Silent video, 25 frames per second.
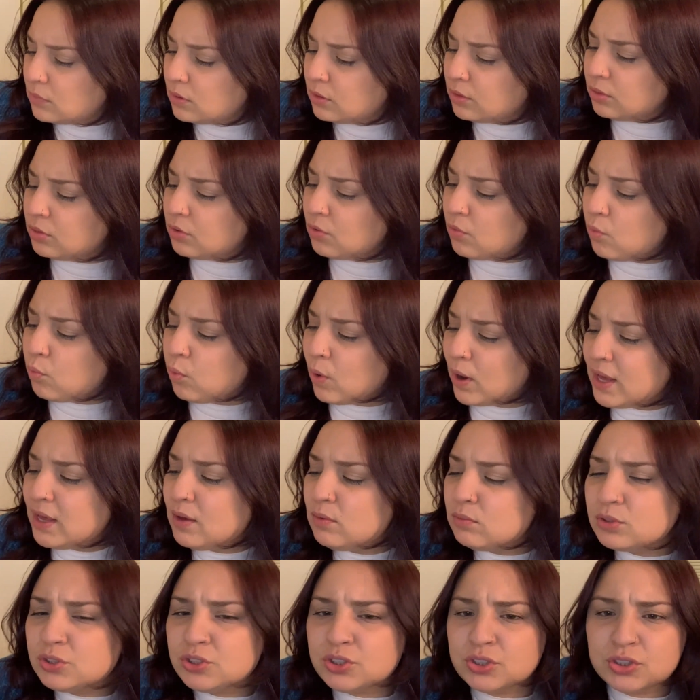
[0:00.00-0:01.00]
The white
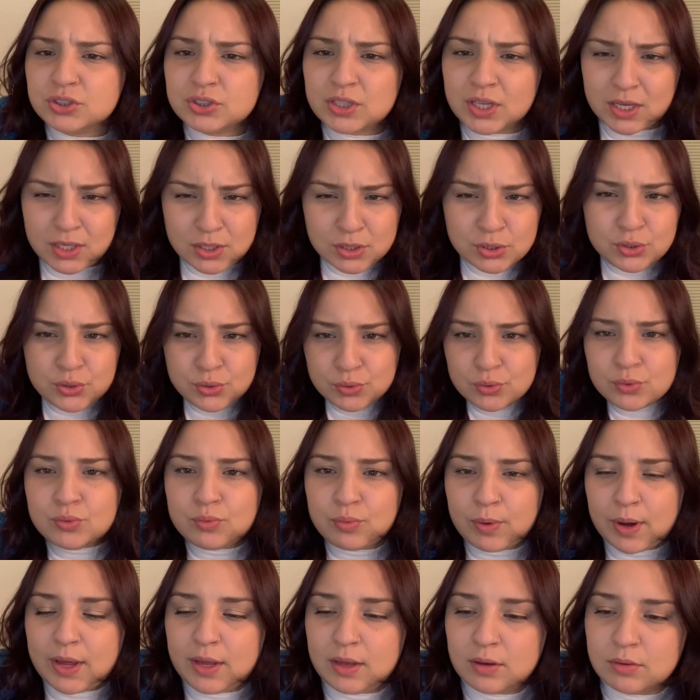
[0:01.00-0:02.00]
was just like too white.